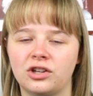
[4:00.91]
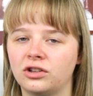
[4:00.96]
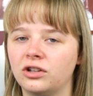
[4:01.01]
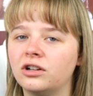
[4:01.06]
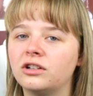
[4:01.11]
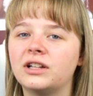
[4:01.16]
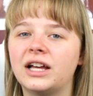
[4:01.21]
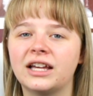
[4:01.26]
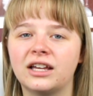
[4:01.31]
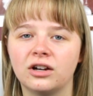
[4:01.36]
You
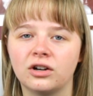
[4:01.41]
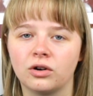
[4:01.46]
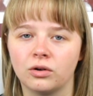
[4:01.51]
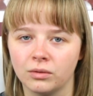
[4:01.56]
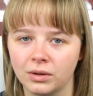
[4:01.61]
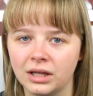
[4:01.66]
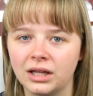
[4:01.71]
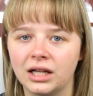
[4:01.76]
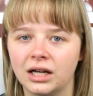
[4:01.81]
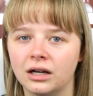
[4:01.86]
look like a
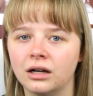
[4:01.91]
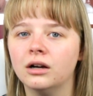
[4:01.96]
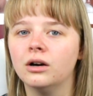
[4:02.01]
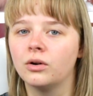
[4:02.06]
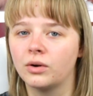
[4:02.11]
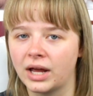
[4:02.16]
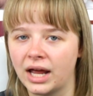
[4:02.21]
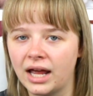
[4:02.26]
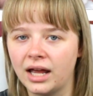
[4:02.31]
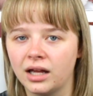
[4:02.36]
gorilla,
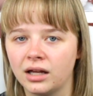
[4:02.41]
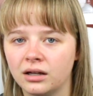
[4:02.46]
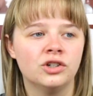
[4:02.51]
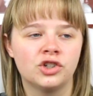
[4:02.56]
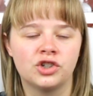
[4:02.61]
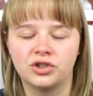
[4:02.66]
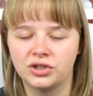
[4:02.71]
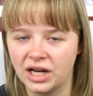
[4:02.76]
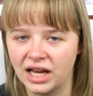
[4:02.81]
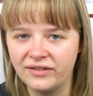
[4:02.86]
okay?
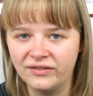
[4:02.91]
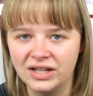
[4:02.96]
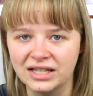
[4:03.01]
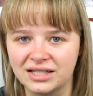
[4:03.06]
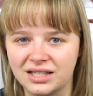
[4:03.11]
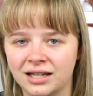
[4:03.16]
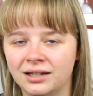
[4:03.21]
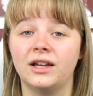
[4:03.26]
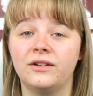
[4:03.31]
Shave it.